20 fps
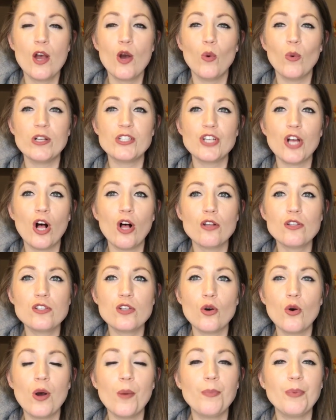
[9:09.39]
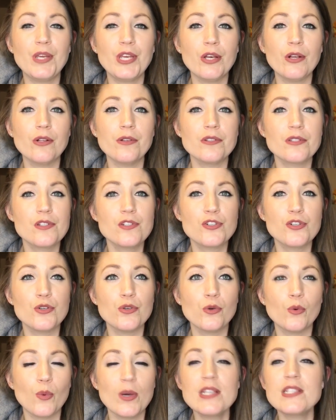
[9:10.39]
which also appeals
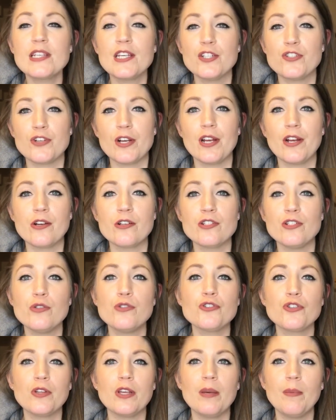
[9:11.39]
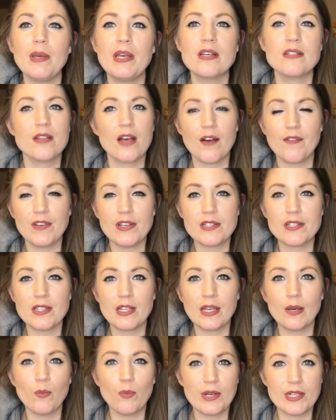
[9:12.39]
to whiskey drinkers usually because
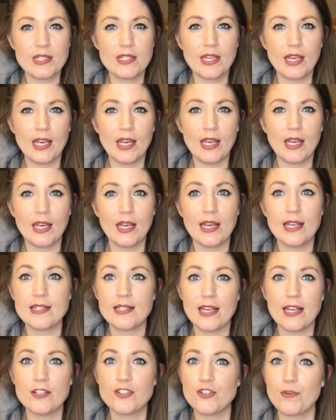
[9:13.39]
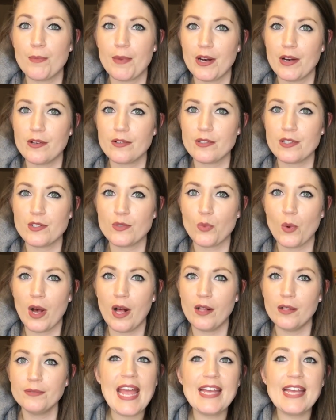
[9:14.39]
obviously whiskey is aged in barrels as well.